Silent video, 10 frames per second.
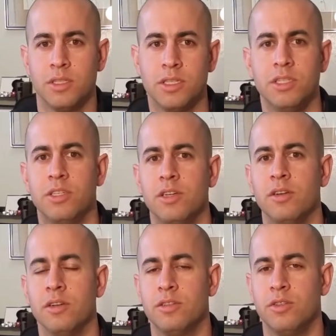it's
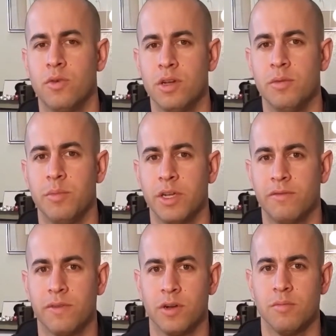easier to join a
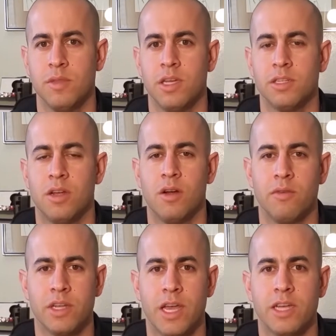big firm that
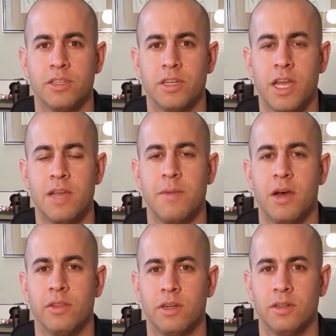already has a name
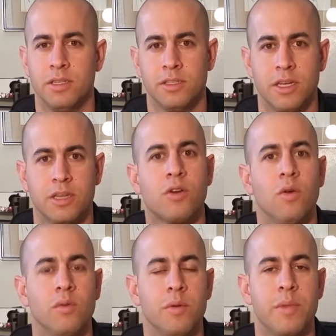out there. Let's say
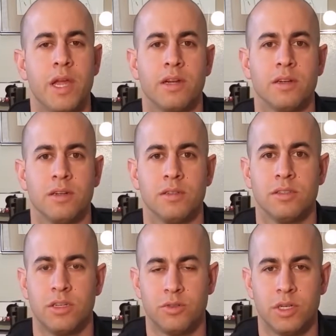Coldwell Banker,
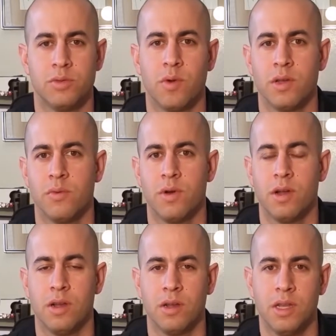Century
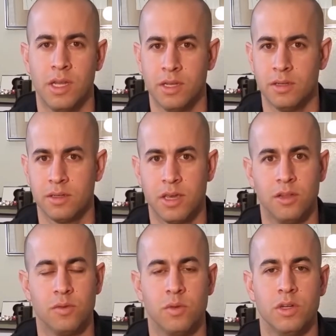21,
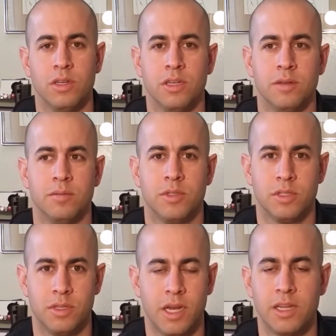Keller
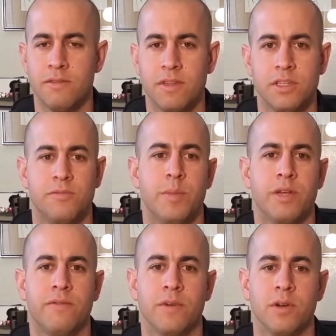Williams, any of these
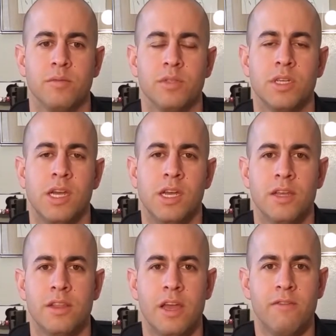big firms,
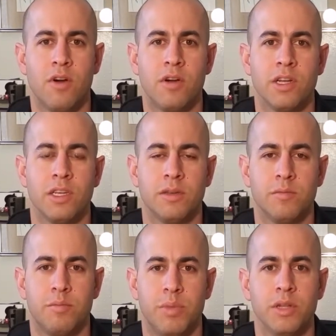they've already
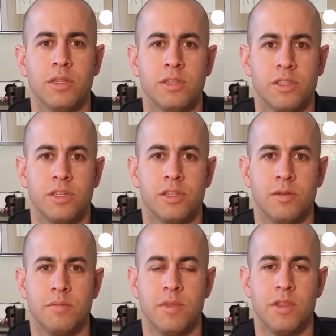built a
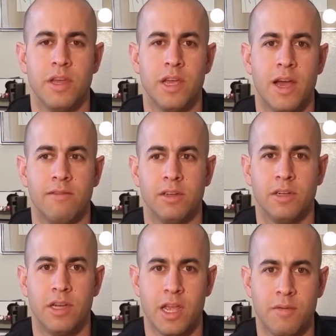system. They have a
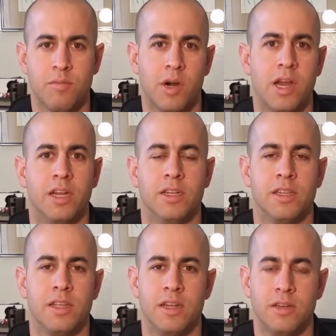name
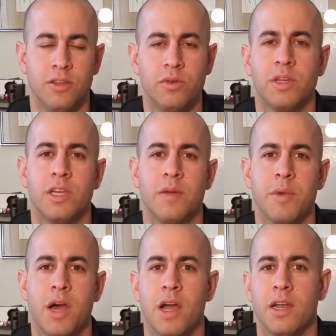brand that you can get
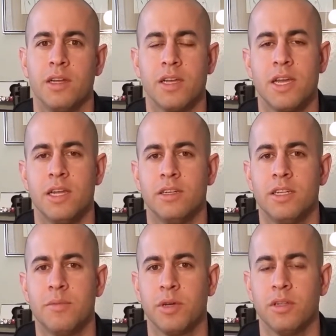behind, and
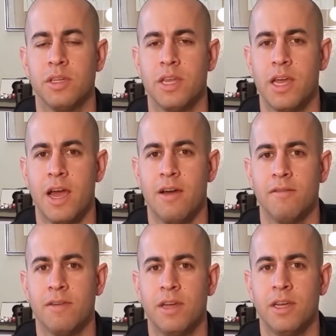typically they
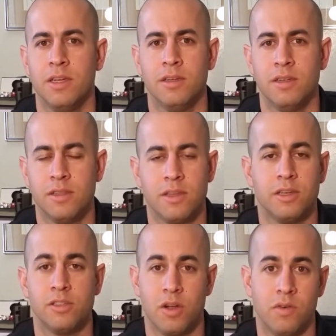have
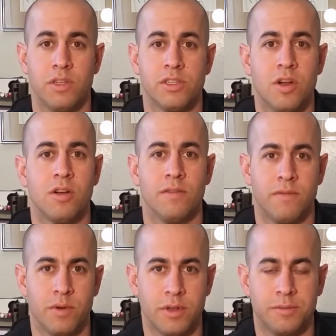things already started
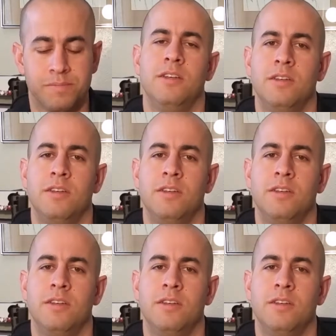for you.